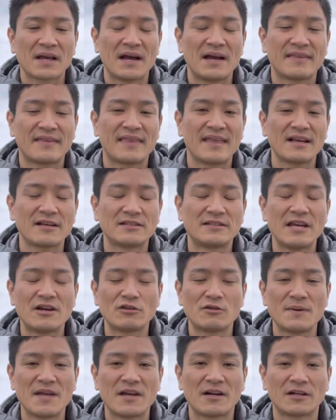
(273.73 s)
I think they
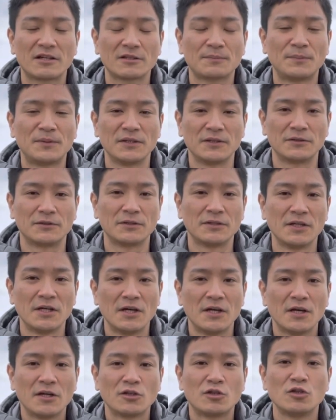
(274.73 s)
would be hard put
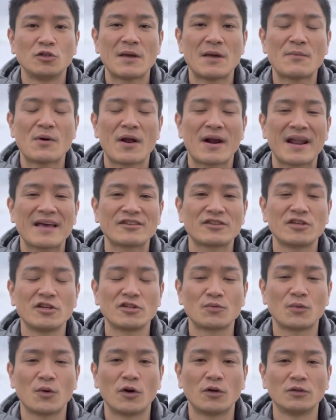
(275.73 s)
to name one less
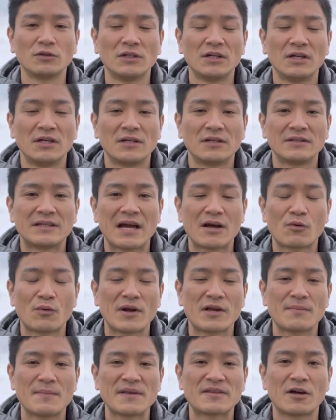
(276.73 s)
useful than
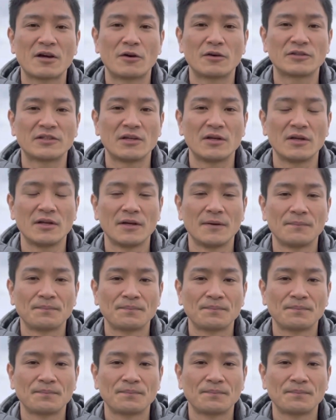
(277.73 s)
Greek mythology